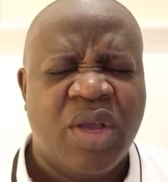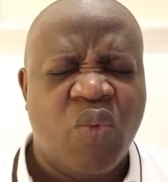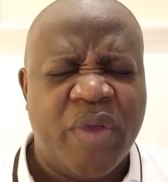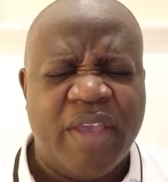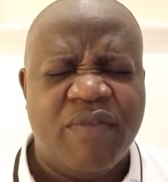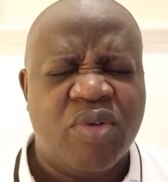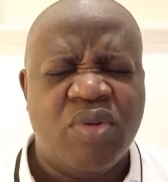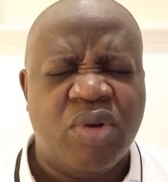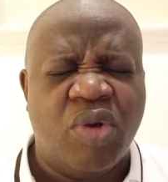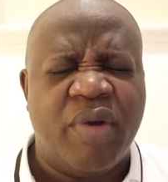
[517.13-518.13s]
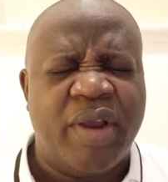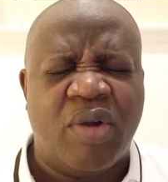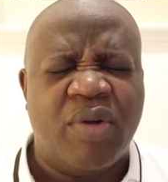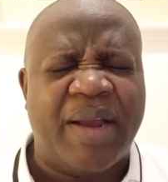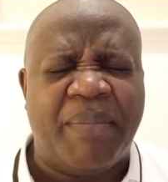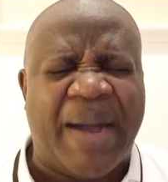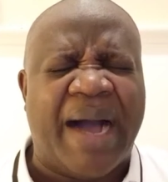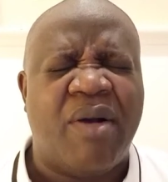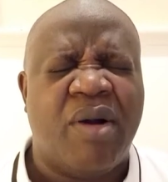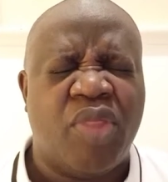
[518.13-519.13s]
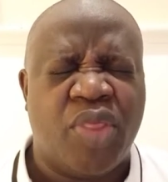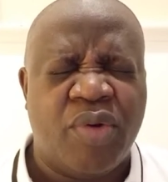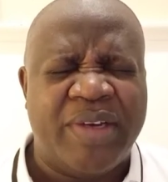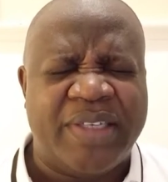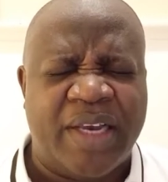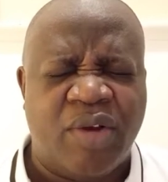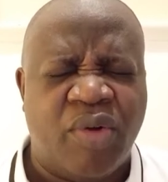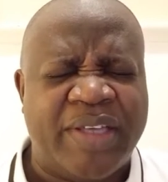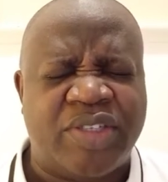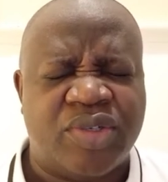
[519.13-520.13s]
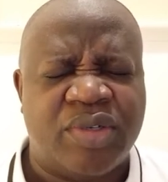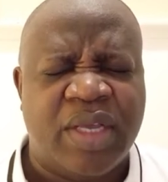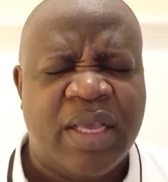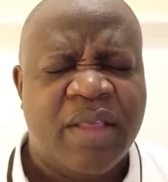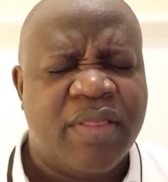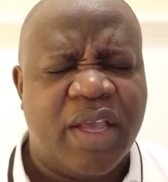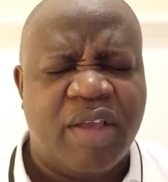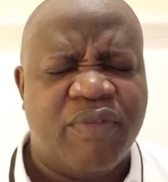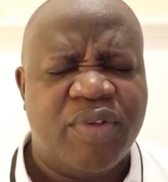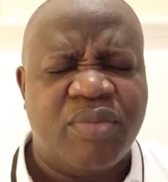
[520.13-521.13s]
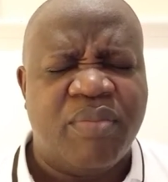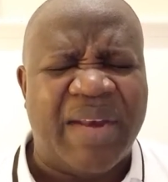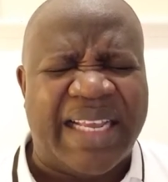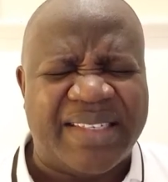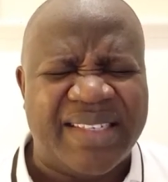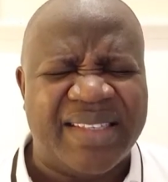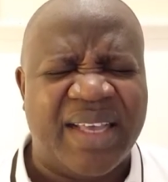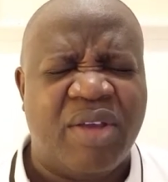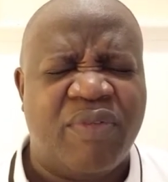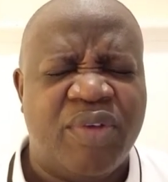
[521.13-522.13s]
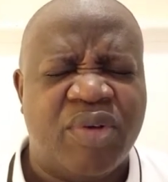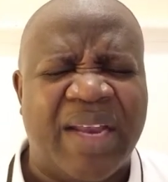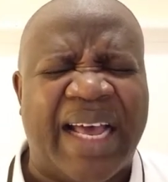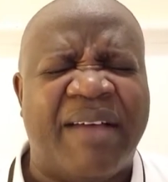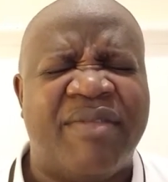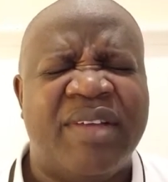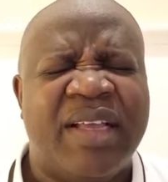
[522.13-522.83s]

We give you glory, honor, power, authority, and adoration. Thank you for your blessing. Thank you for your love.